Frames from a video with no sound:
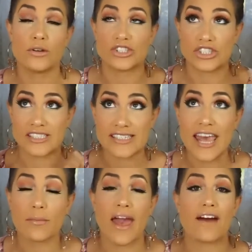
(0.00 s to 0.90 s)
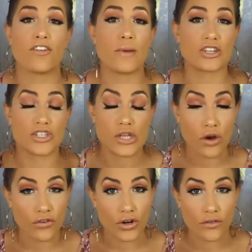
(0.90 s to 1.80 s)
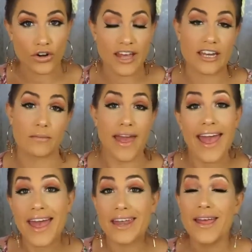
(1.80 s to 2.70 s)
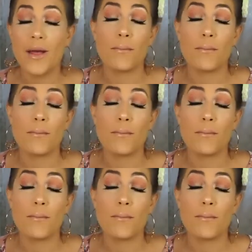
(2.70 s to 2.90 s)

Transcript: was just saying my affirmations over and over again in my head,